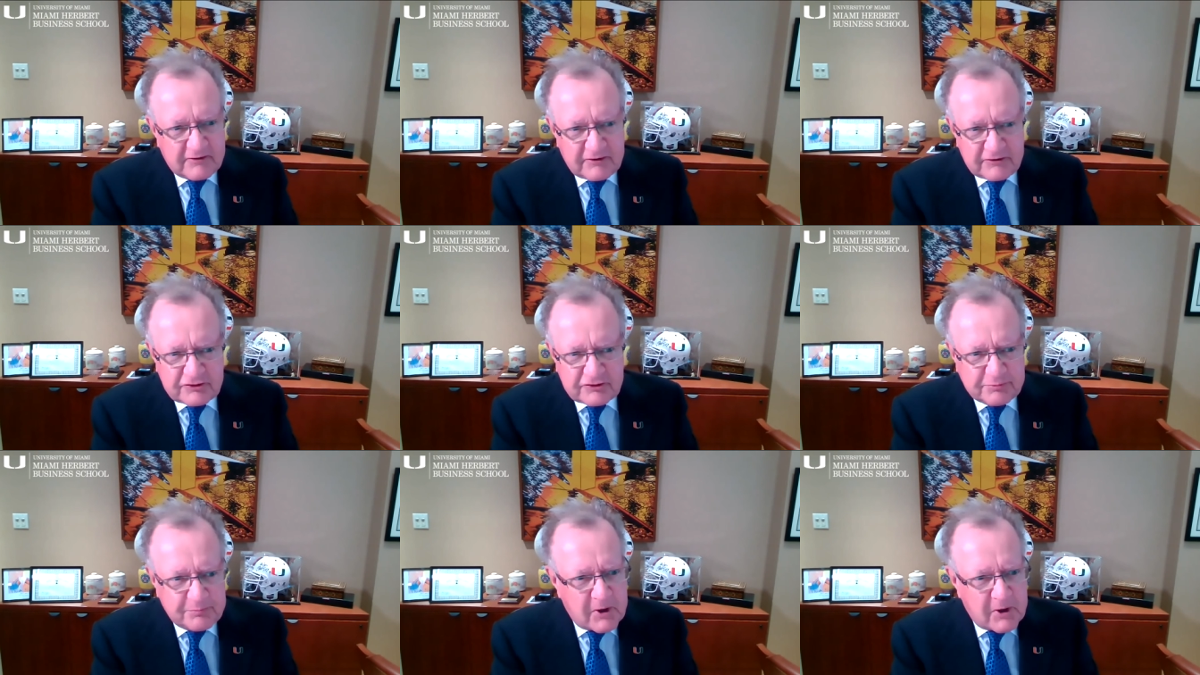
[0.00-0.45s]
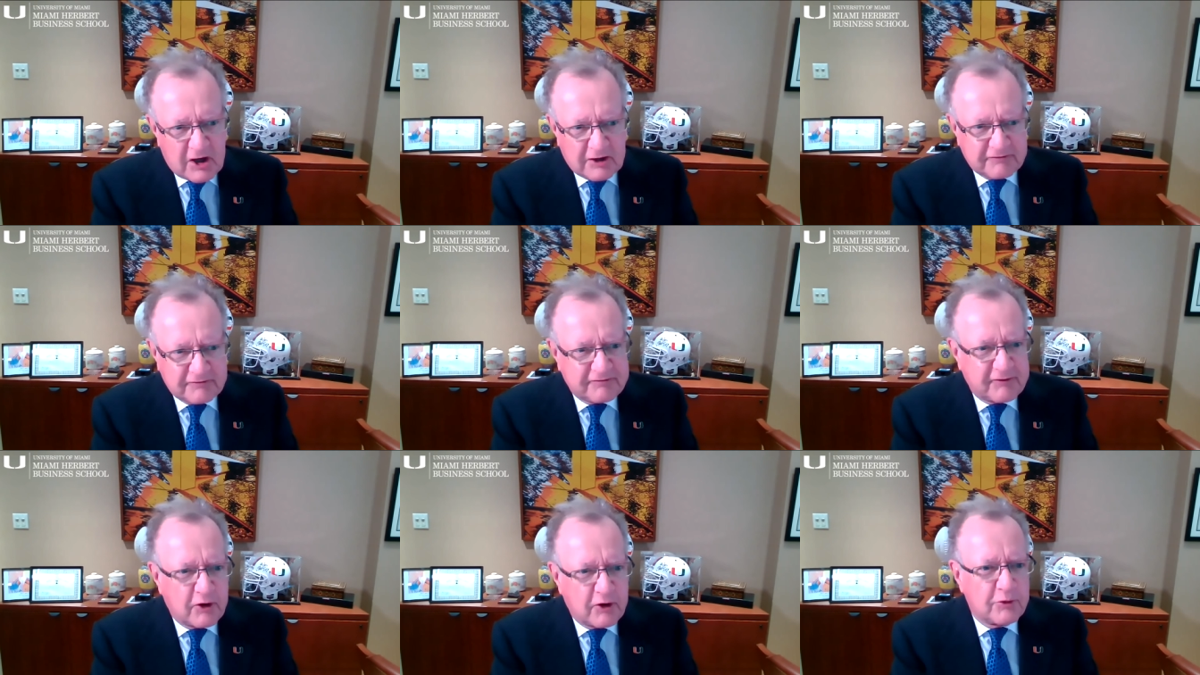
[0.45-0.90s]

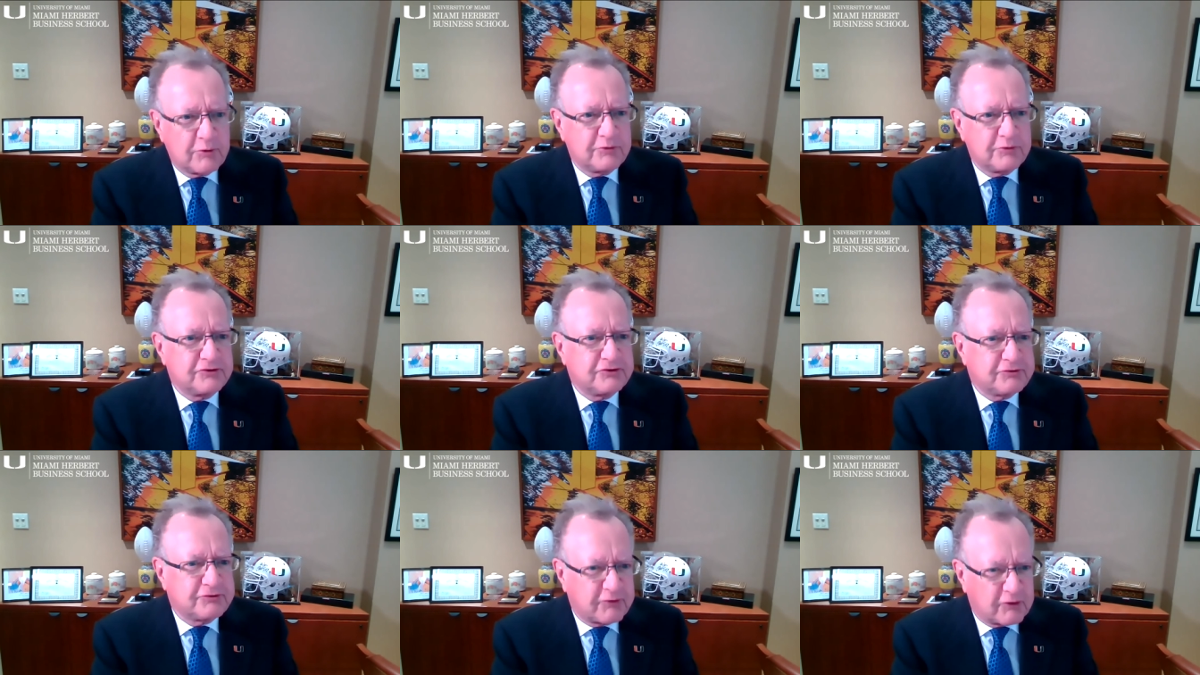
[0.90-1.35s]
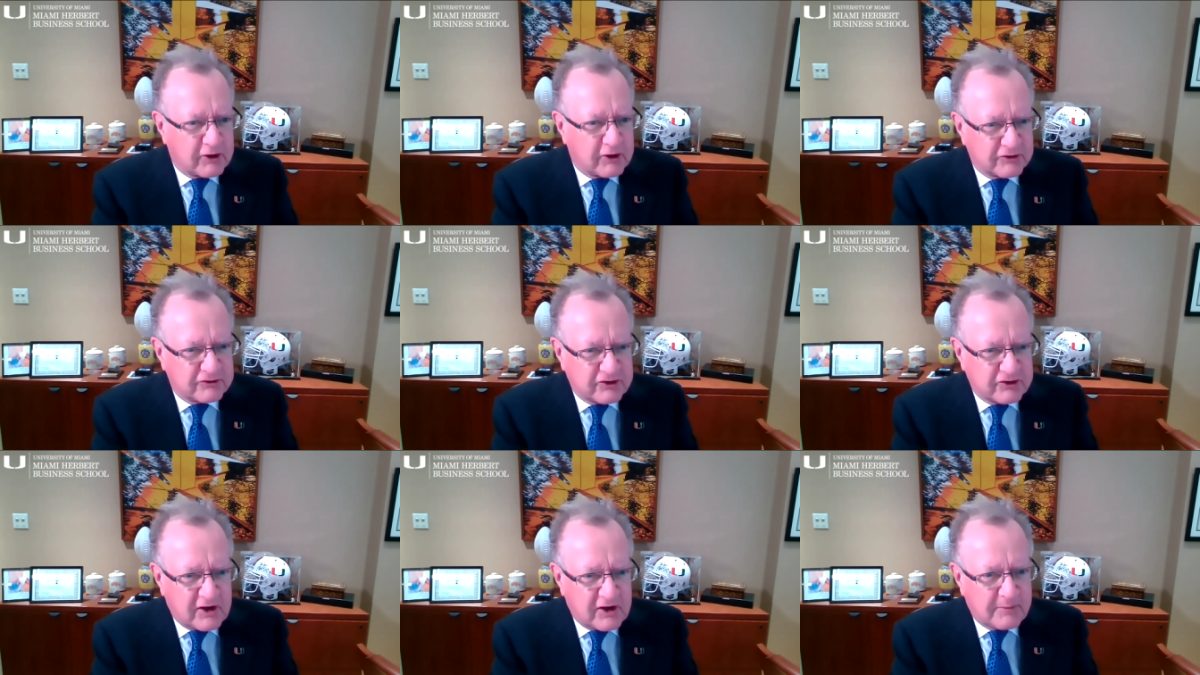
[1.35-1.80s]
smartphones, for
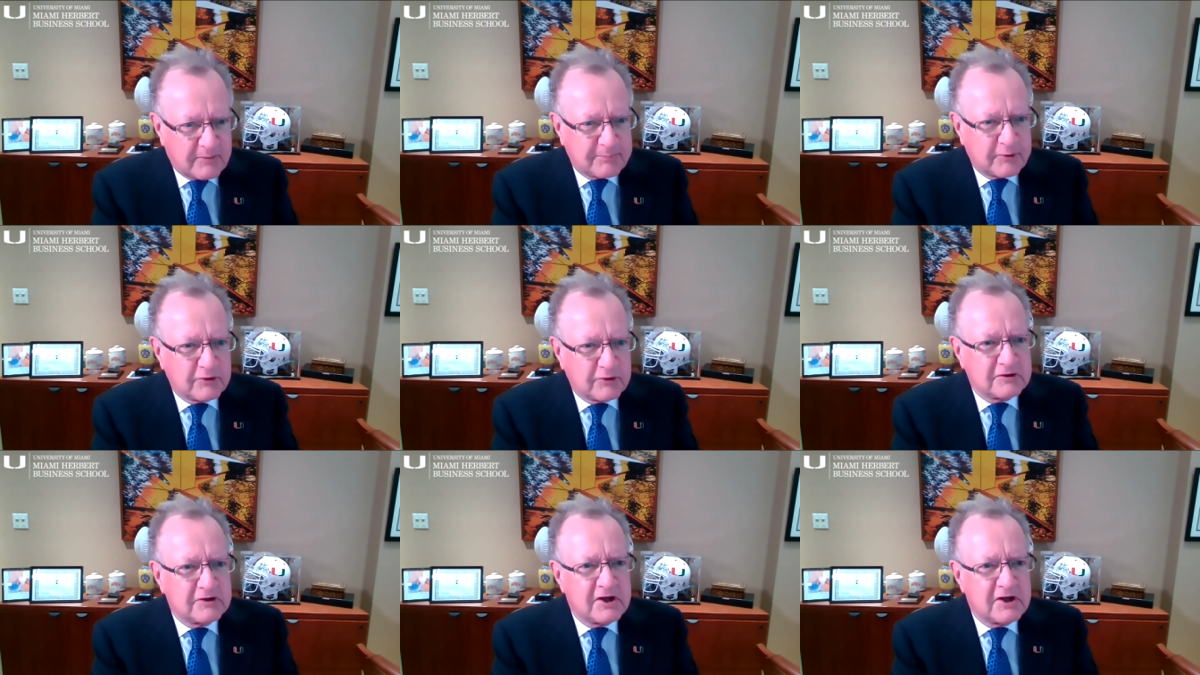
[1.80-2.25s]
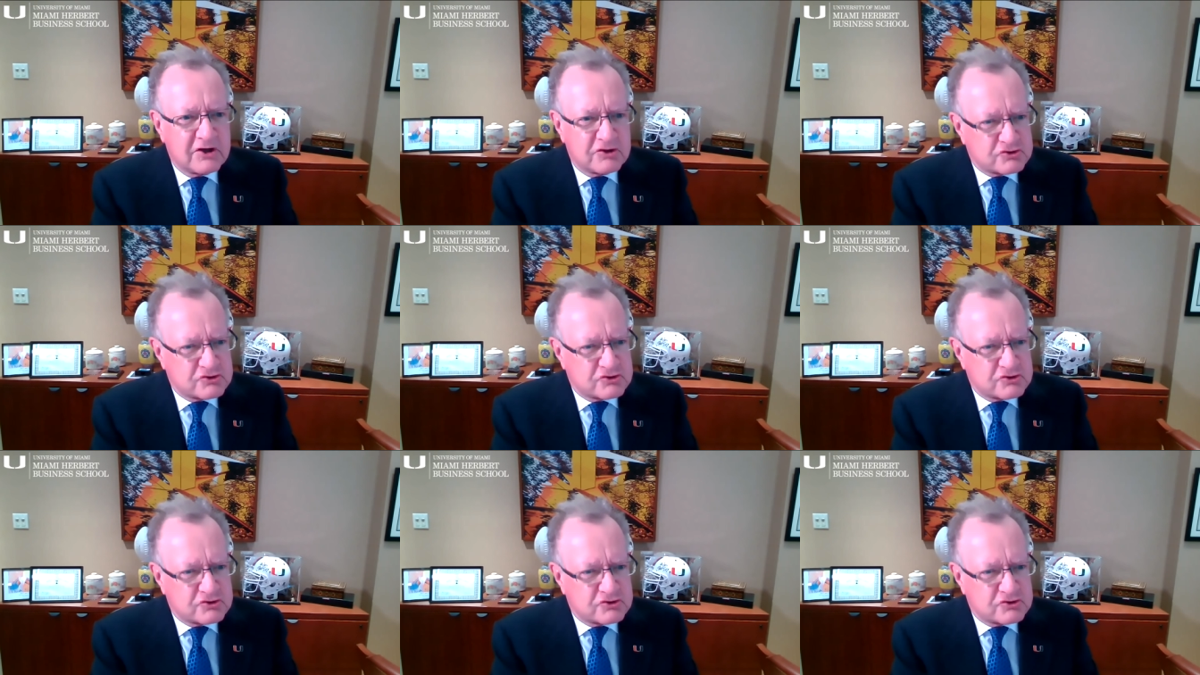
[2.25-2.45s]
example,